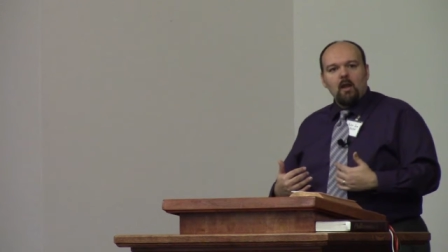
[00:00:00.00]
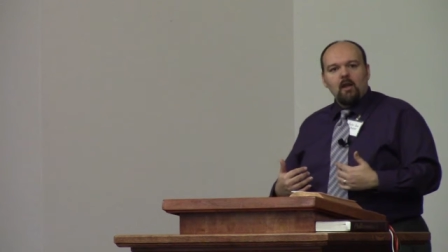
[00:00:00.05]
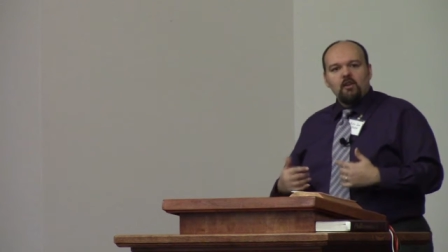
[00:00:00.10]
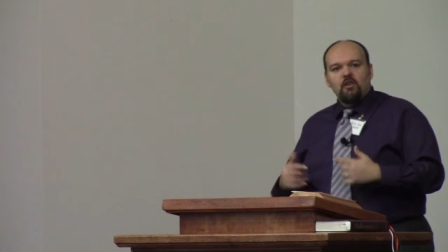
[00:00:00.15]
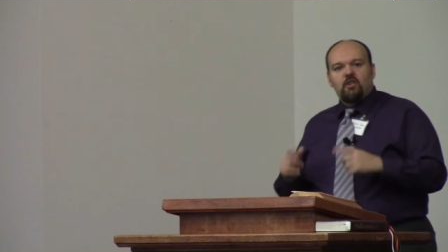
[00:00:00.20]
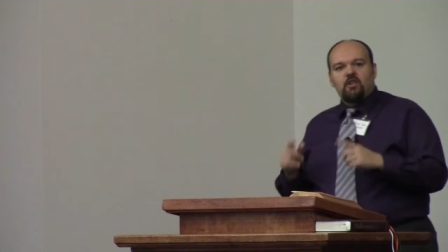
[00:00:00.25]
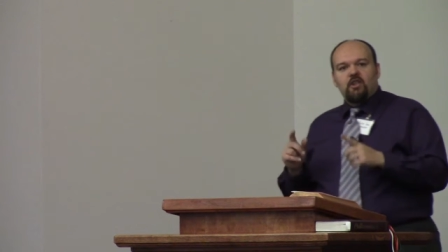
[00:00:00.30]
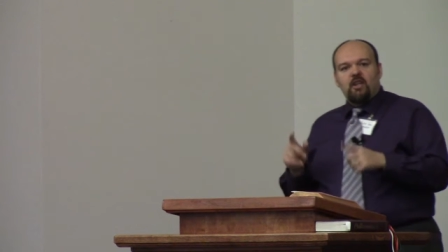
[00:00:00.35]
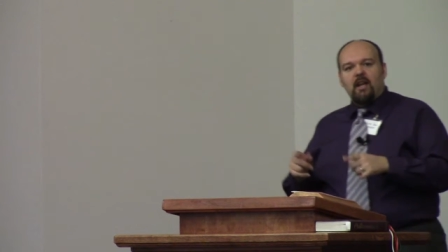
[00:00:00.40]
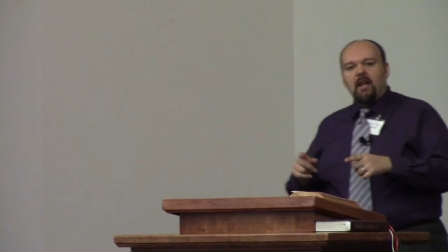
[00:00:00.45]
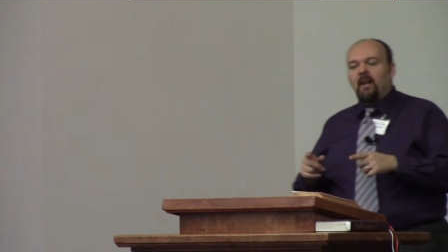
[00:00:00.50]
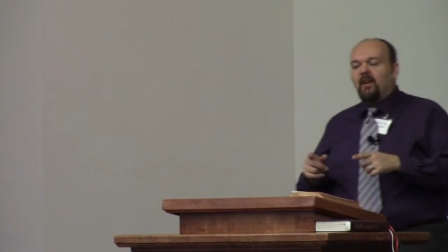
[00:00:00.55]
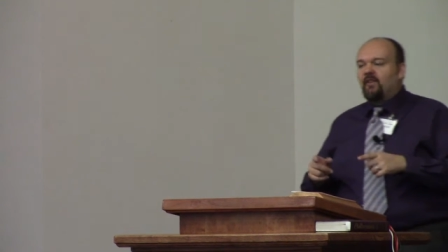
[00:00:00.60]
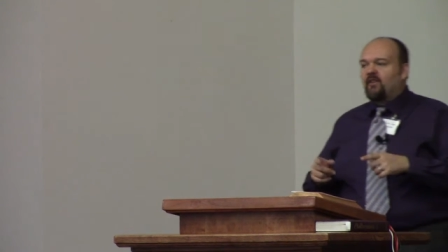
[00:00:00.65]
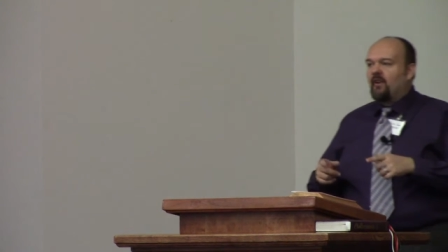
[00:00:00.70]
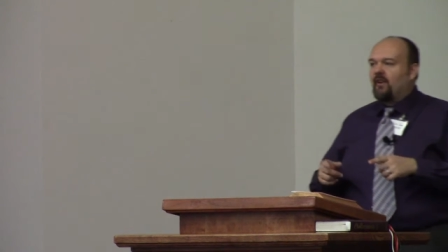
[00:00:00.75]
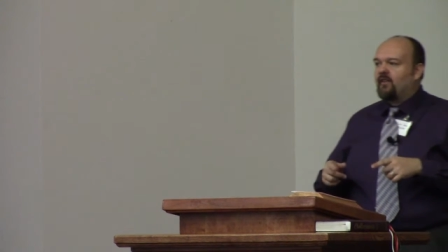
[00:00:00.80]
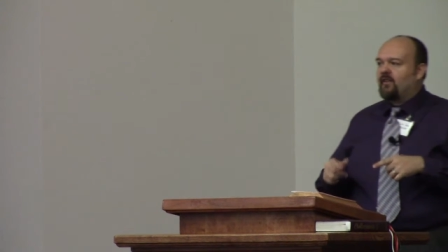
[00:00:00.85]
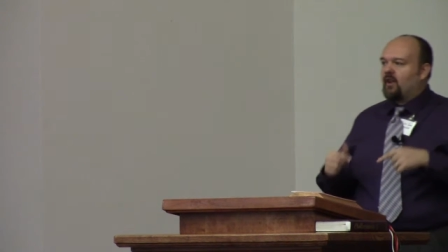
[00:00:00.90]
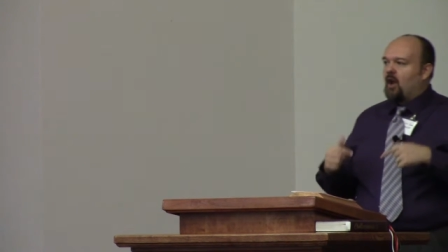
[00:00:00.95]

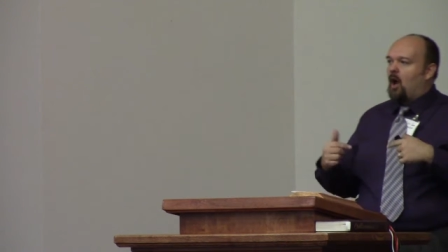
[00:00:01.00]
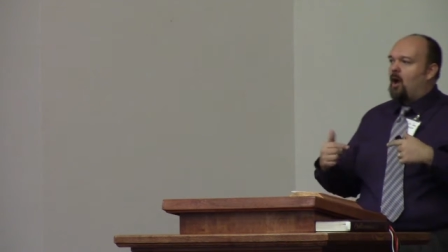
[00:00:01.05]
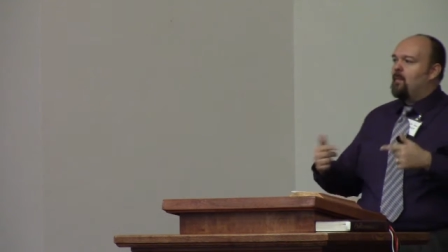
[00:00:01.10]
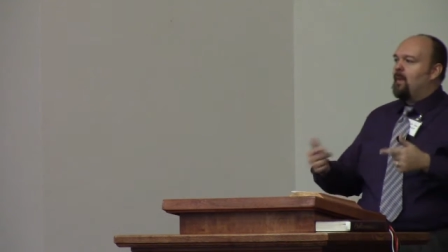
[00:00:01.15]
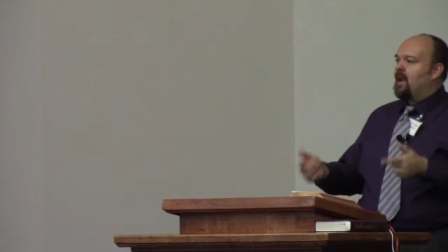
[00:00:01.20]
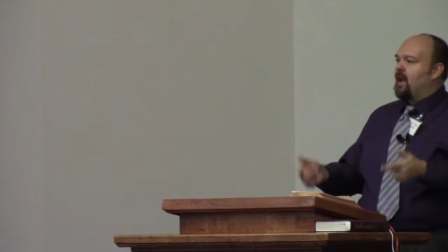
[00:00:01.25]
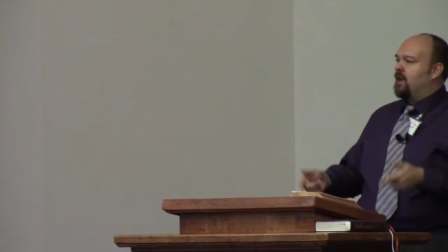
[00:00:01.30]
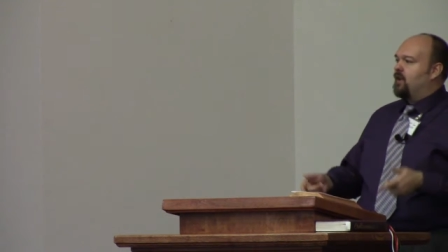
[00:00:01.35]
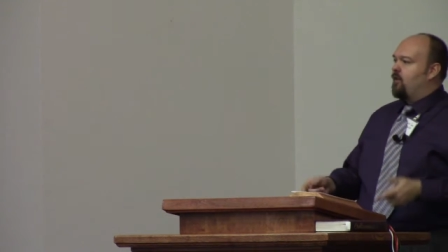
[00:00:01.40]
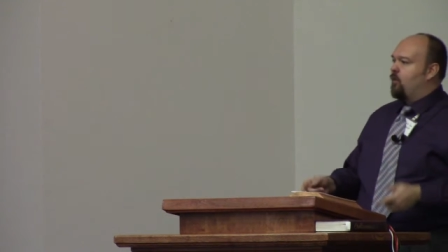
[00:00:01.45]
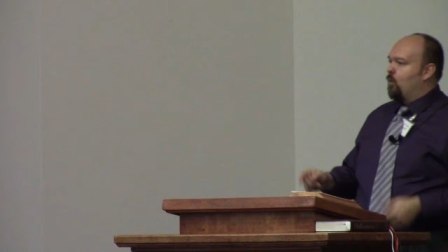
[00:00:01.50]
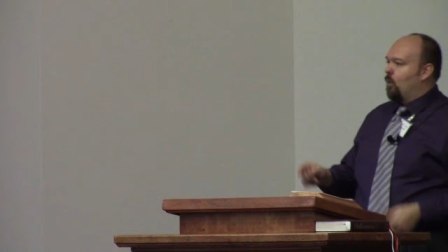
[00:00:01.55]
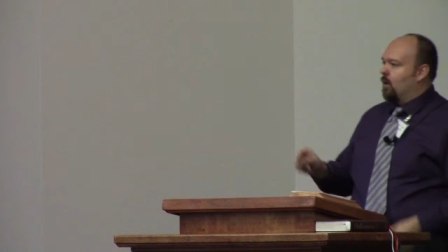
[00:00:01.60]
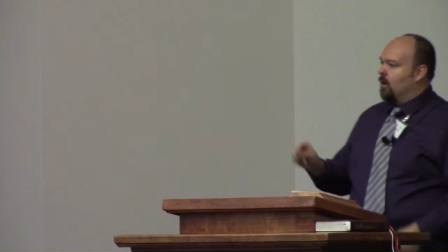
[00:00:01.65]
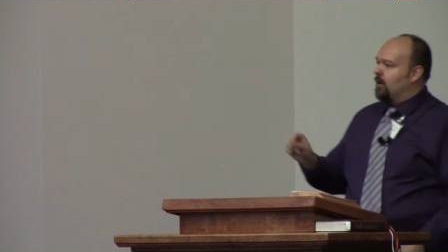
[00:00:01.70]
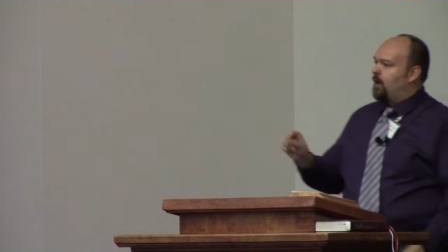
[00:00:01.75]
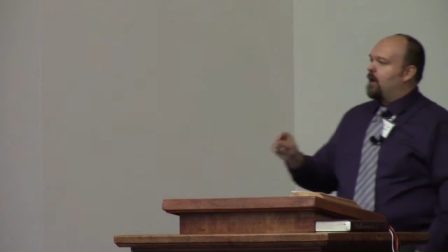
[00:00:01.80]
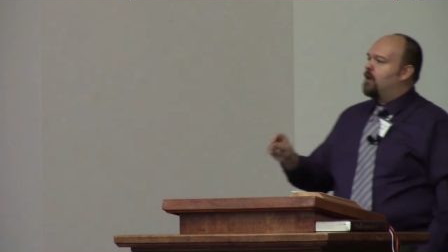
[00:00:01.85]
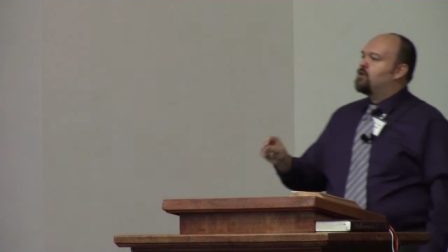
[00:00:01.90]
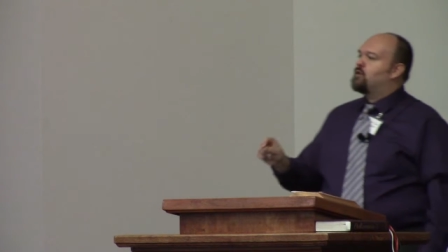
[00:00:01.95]
Jesus coming into the
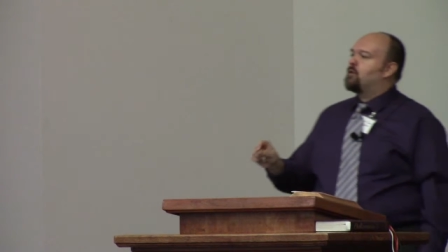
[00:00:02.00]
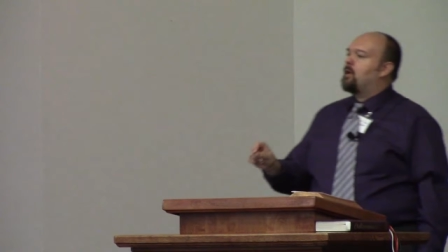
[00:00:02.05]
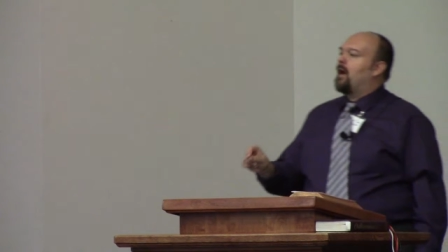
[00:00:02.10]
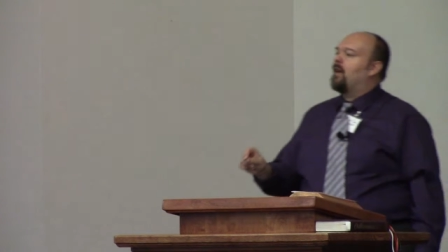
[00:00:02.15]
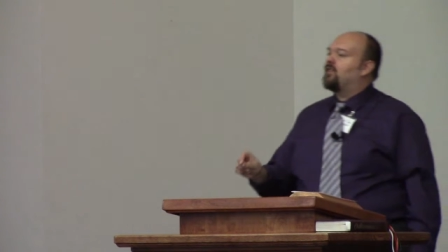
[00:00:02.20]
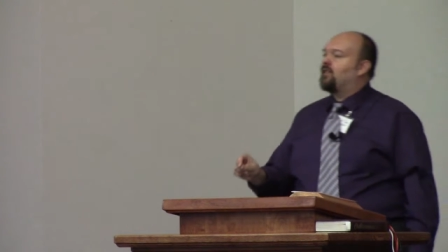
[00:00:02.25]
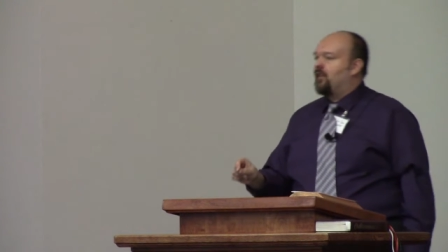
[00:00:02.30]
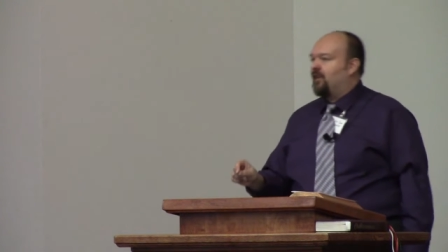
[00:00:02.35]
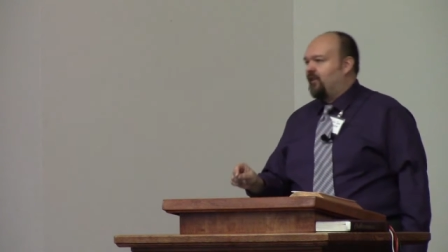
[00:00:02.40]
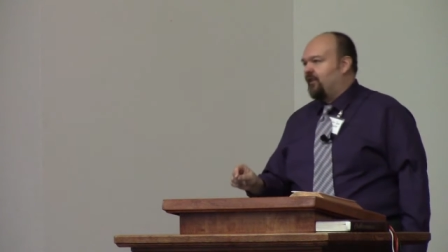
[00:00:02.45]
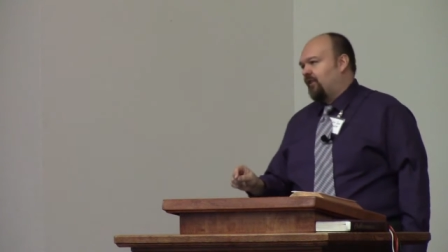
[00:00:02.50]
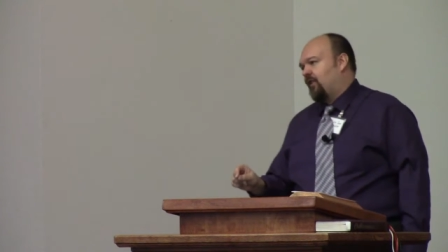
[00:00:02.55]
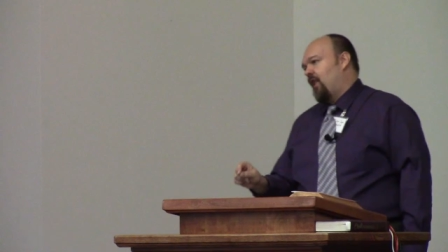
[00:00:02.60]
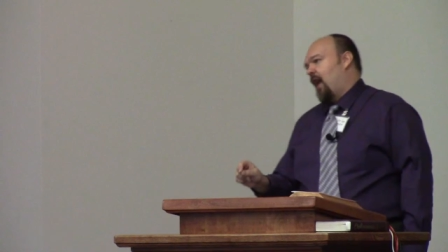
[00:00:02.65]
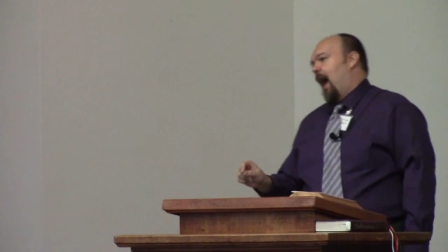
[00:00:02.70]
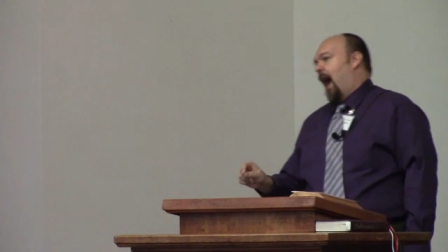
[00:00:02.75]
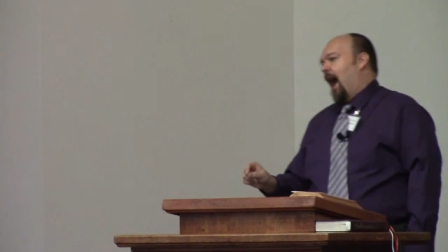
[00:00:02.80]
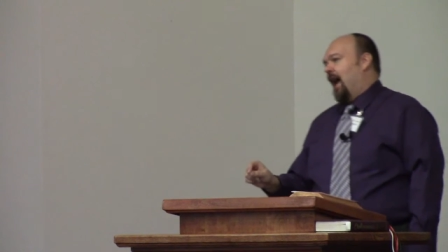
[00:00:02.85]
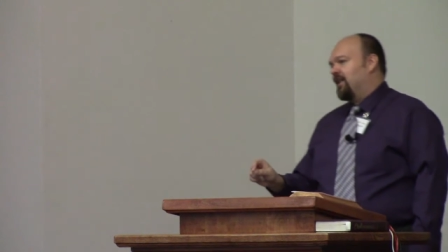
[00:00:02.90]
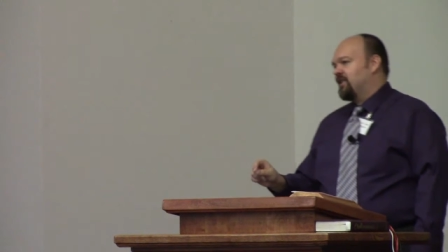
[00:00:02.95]
world addresses
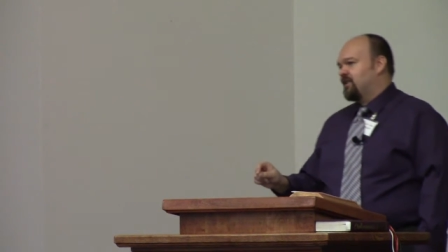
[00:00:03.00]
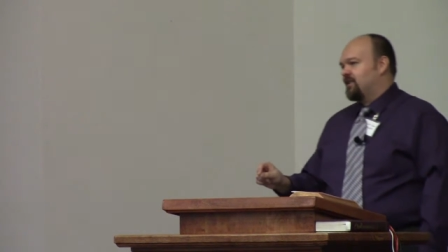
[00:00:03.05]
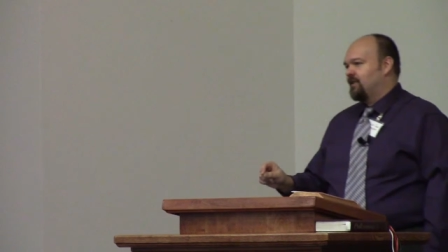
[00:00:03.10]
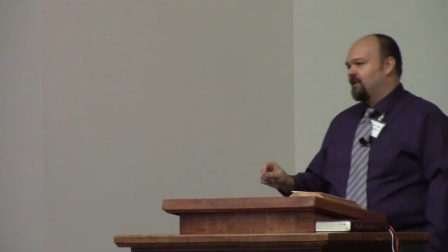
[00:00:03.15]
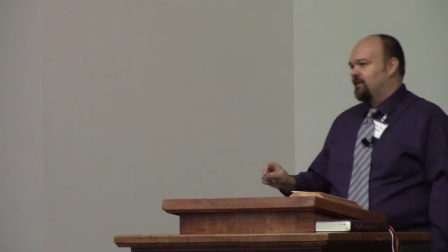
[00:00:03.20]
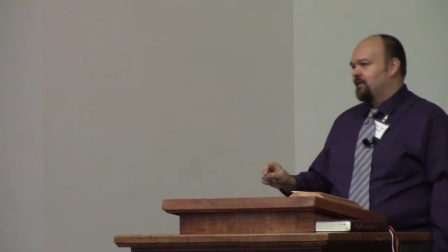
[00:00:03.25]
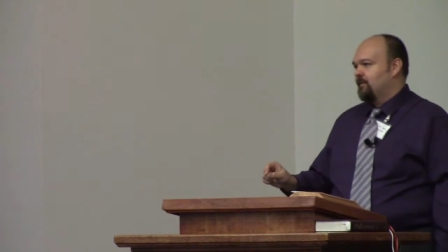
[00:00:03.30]
that.